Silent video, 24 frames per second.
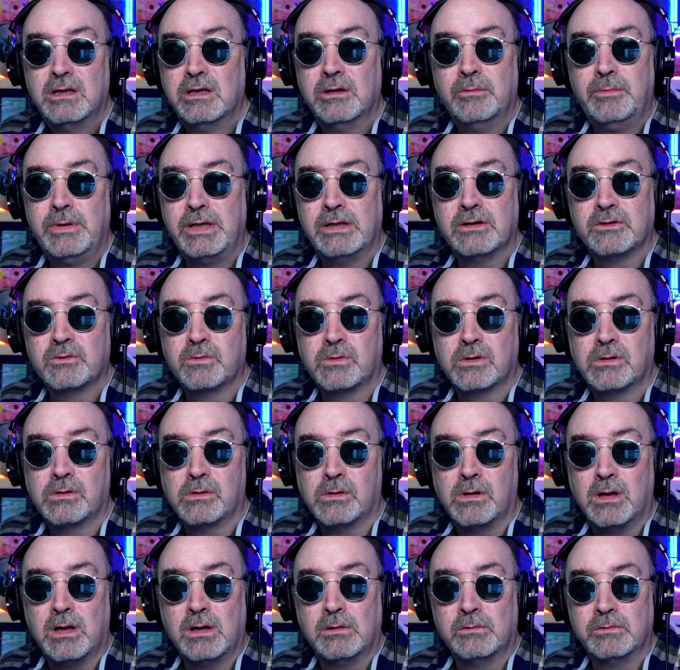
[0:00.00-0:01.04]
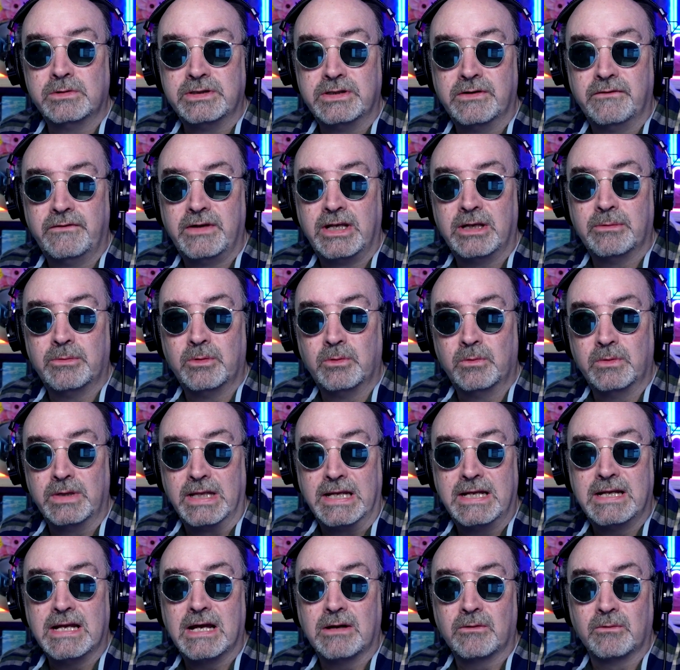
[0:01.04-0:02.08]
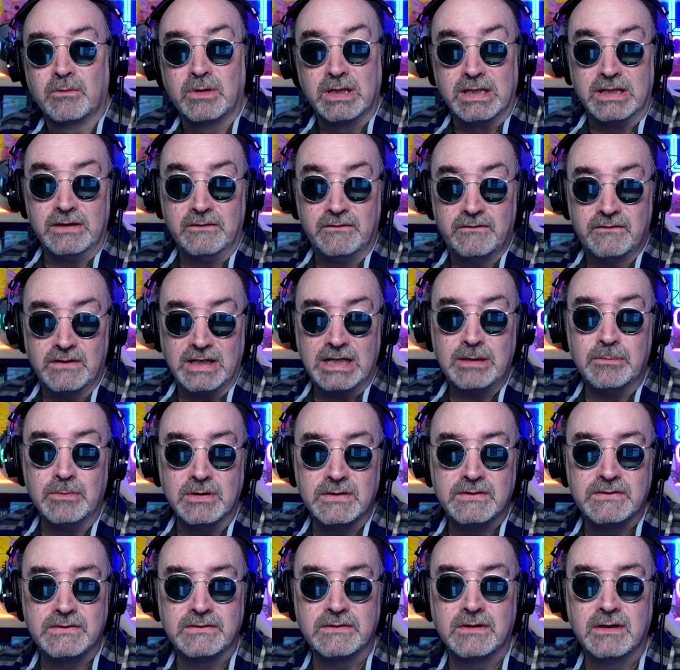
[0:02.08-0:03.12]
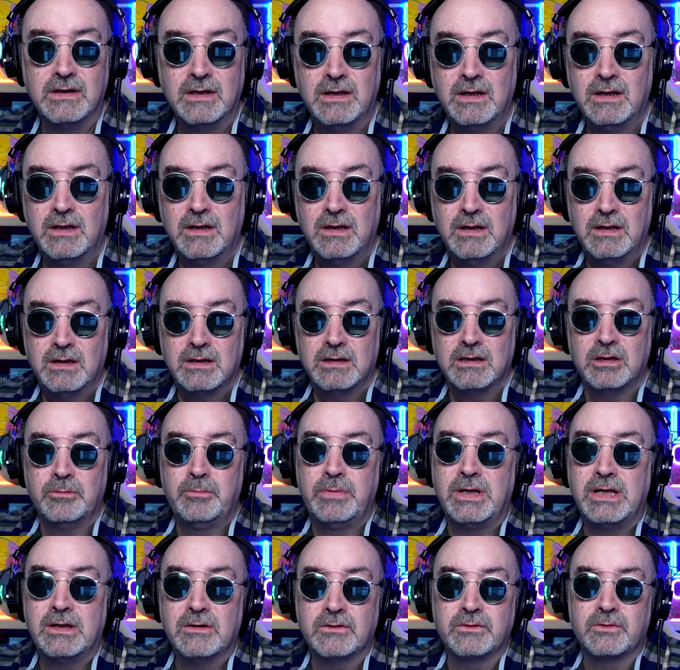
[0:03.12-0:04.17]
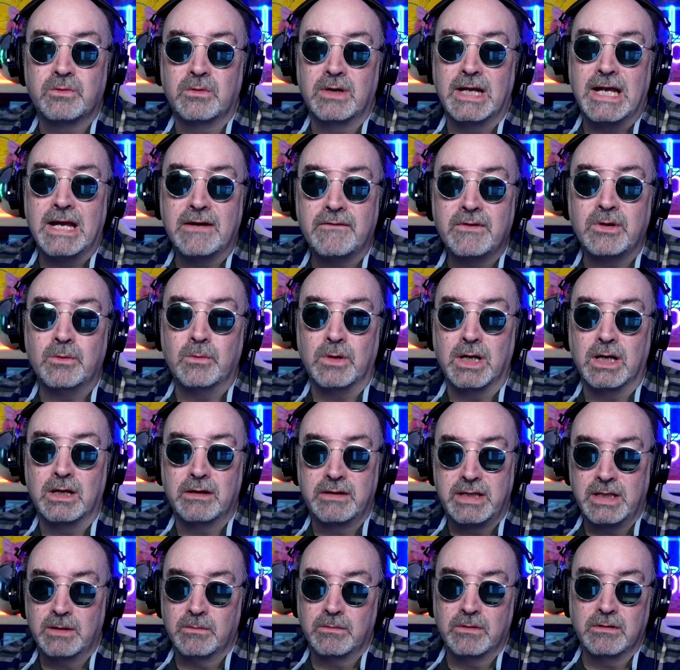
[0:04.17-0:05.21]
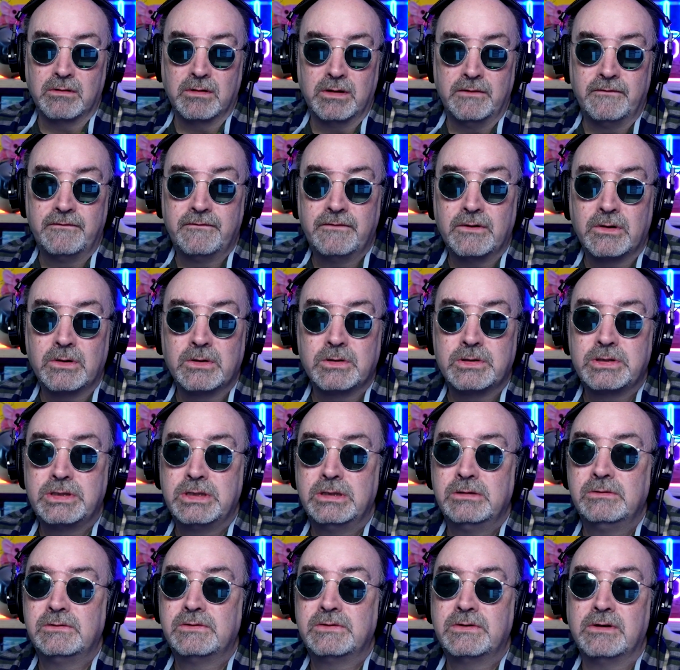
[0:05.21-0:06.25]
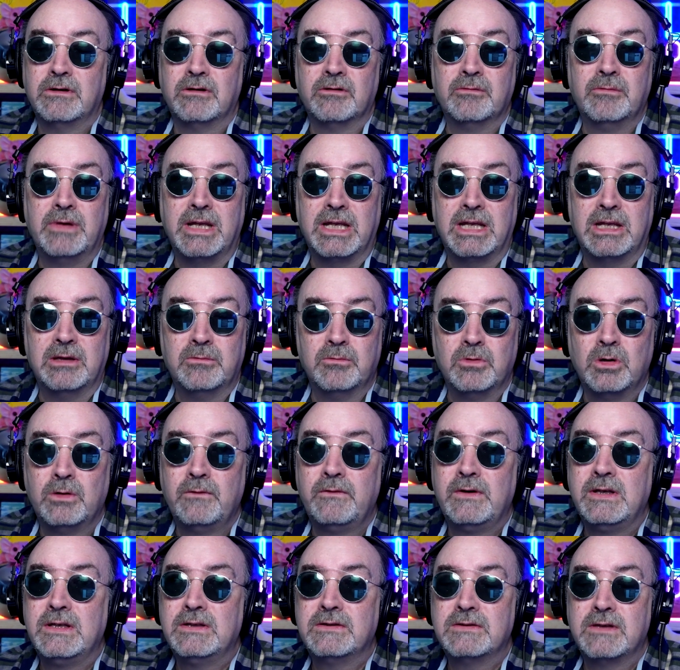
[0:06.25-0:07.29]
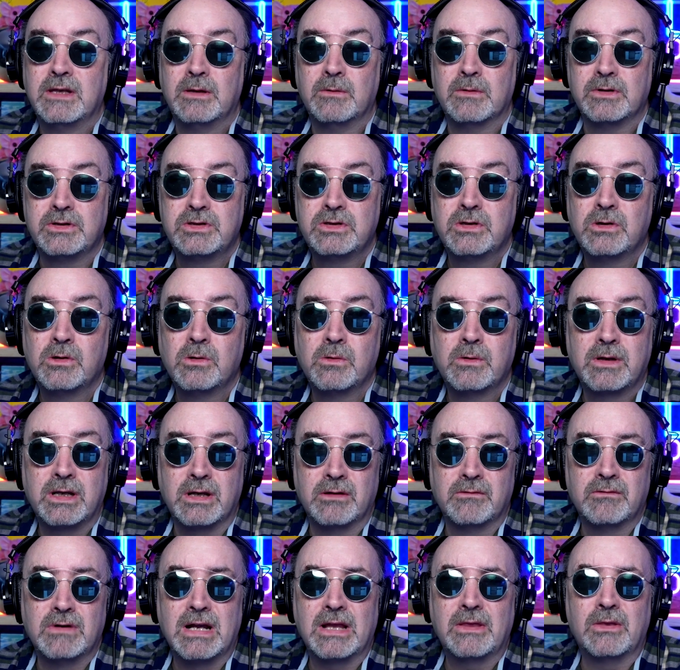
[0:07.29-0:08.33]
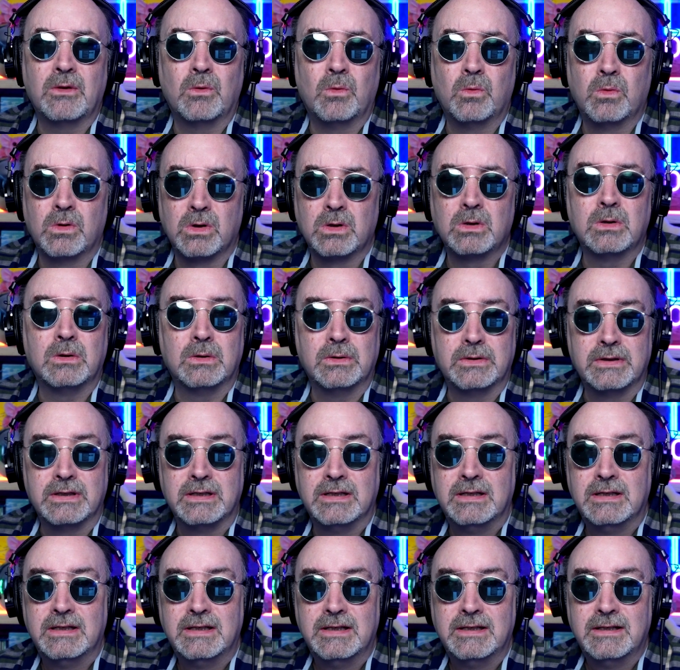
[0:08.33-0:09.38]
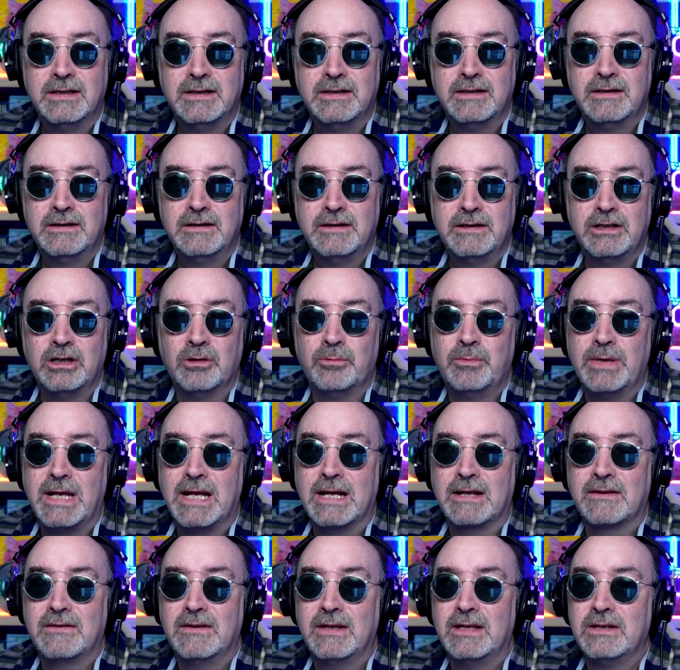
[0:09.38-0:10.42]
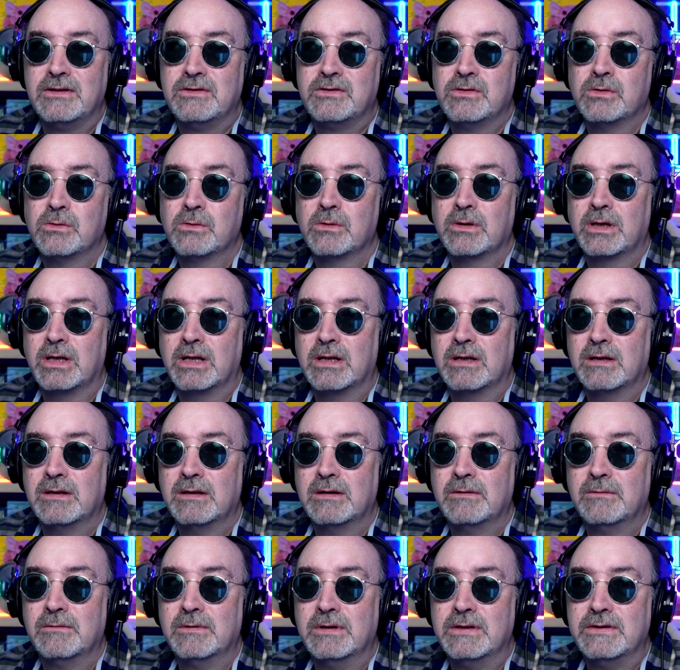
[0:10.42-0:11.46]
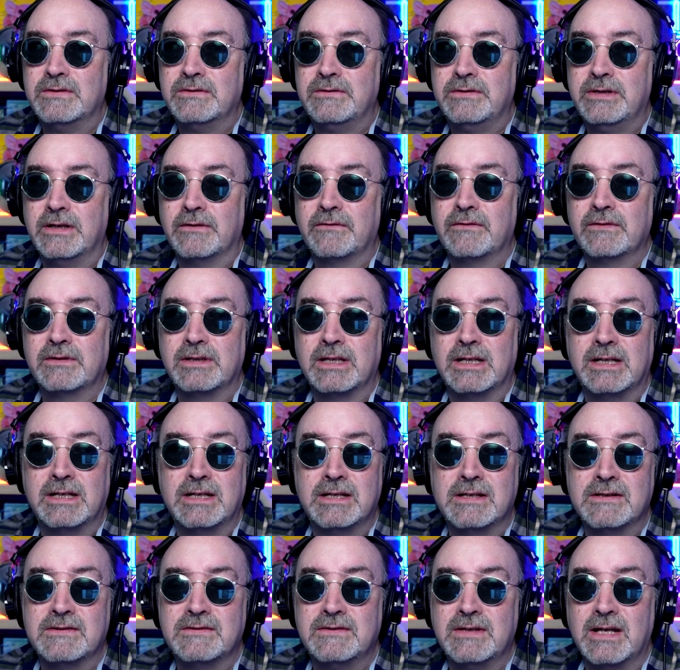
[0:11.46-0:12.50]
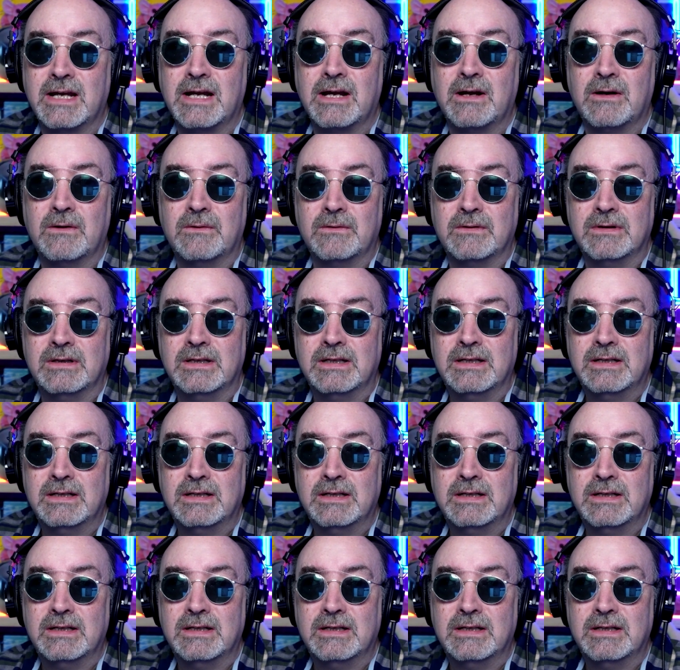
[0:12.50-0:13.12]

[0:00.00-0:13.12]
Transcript: The Beatles weren't always available when they got really famous. The Beatles were everywhere. They were in photo shoots. They were making movies. They were touring around the world. Now back then, touring was different than it is now.